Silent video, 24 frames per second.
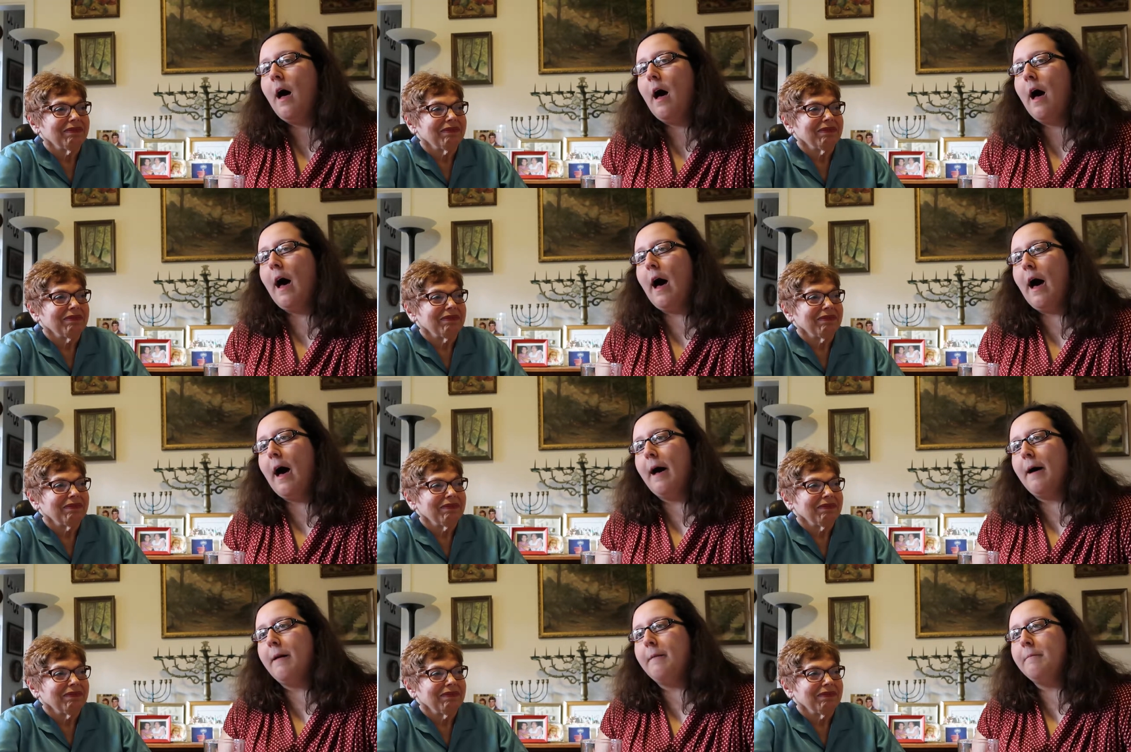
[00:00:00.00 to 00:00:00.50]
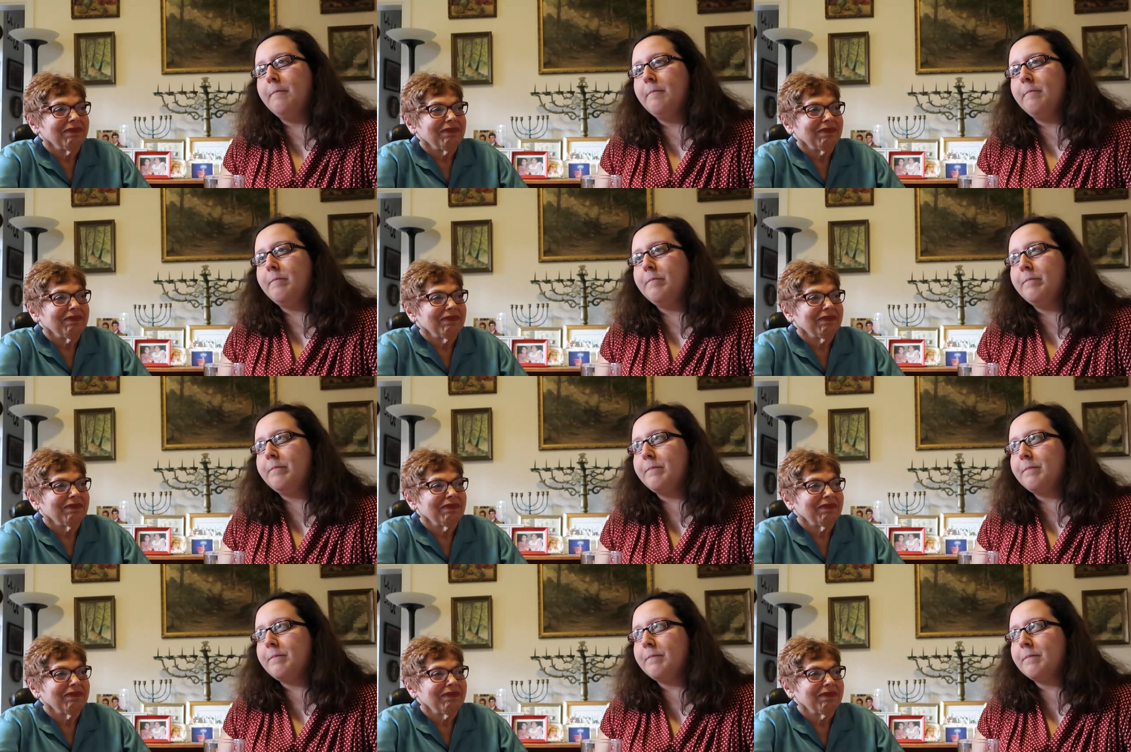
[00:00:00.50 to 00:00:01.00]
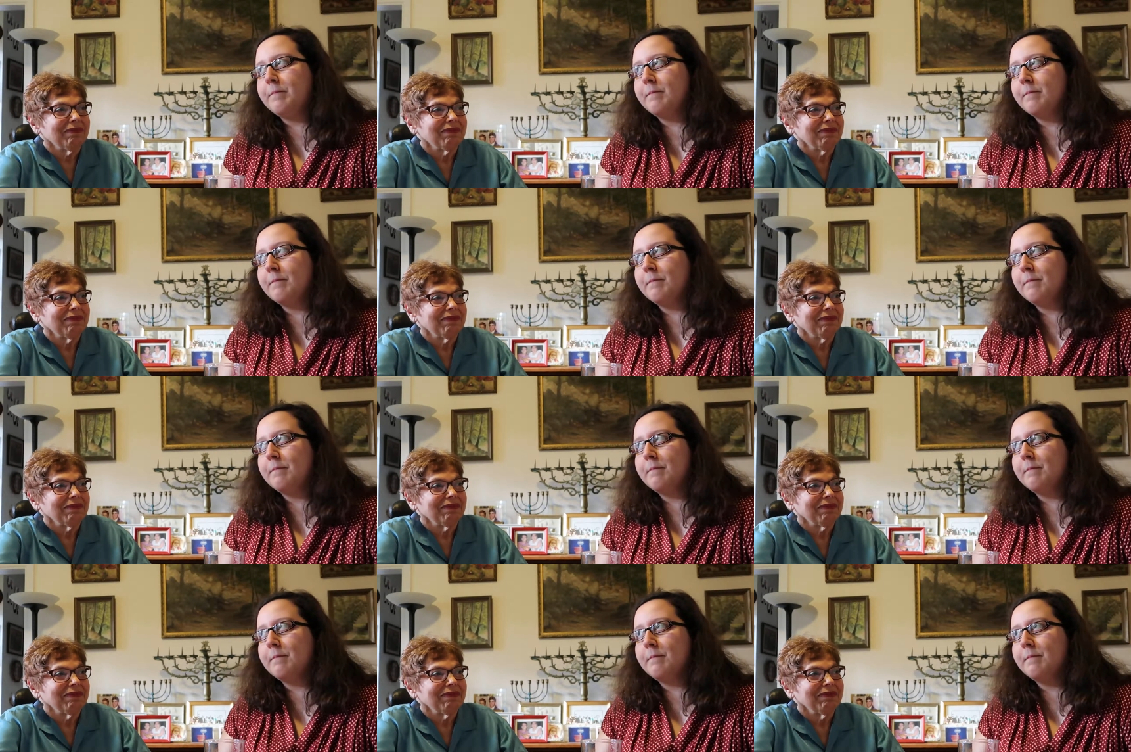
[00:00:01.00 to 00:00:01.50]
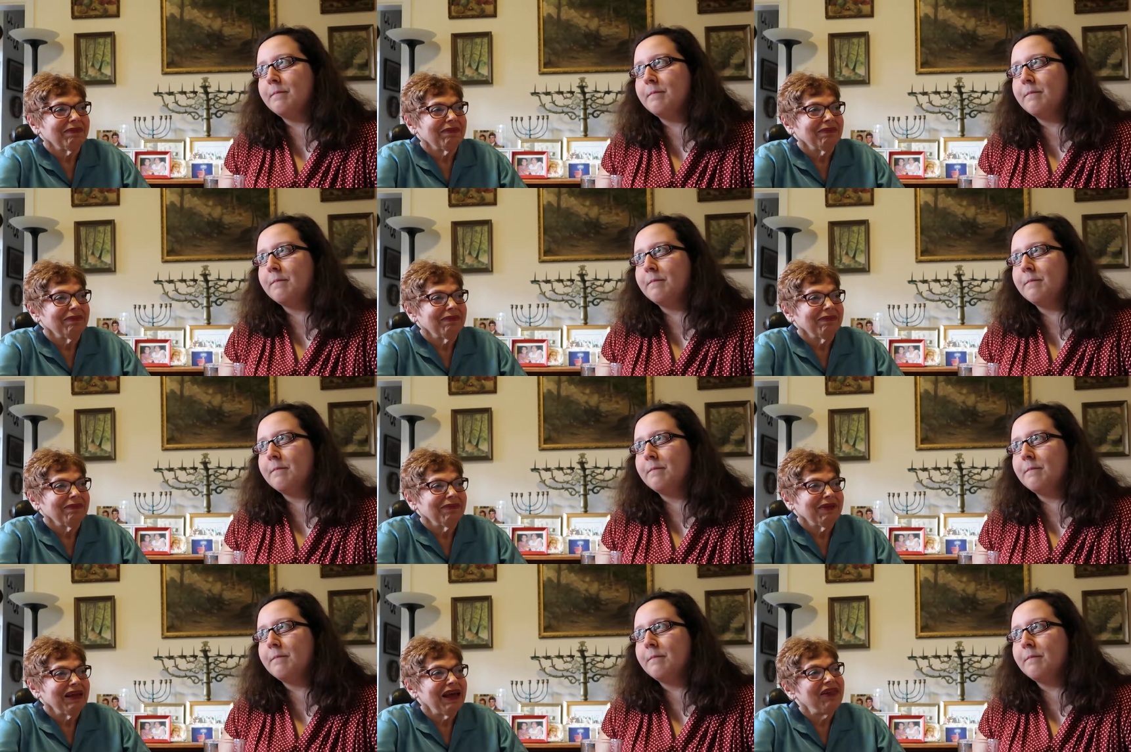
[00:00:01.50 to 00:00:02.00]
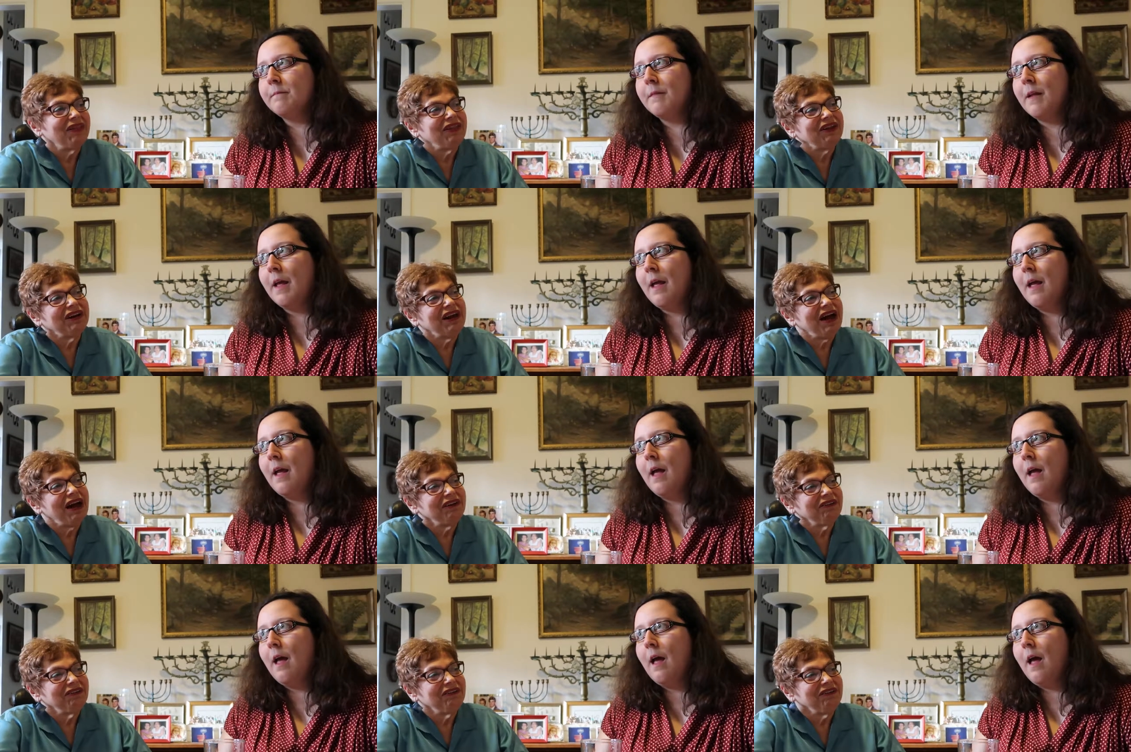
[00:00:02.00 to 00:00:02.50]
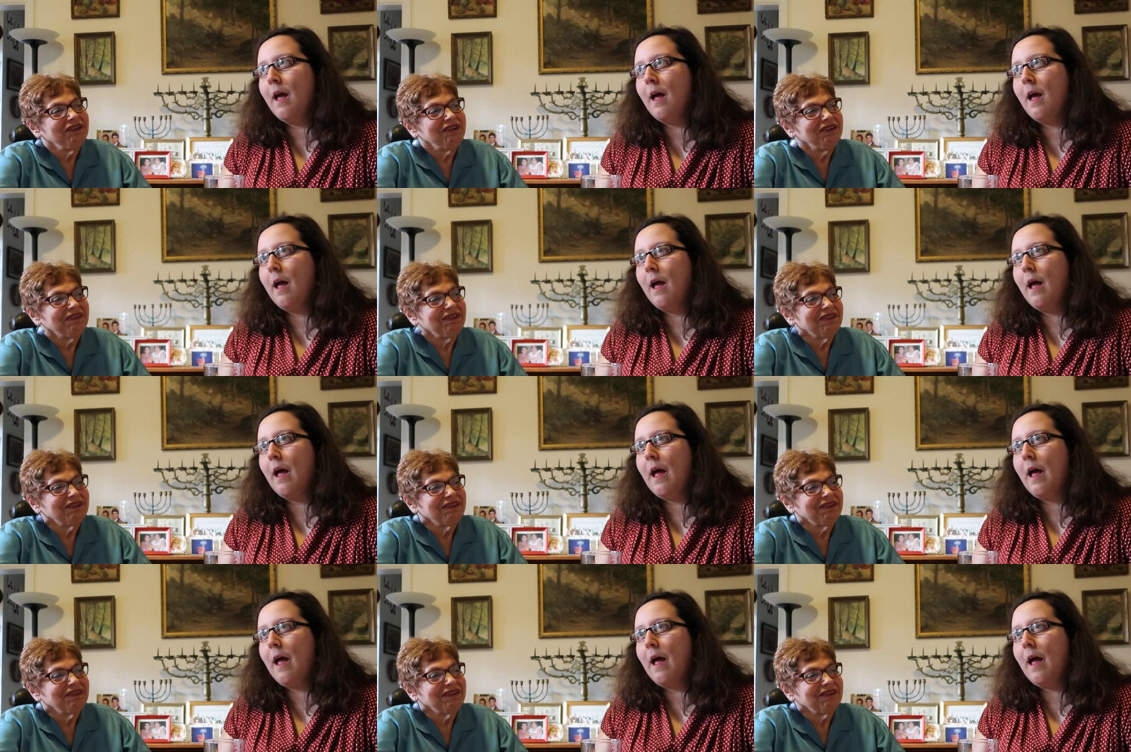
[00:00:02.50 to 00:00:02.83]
Speaker 1: Um, and the doctor?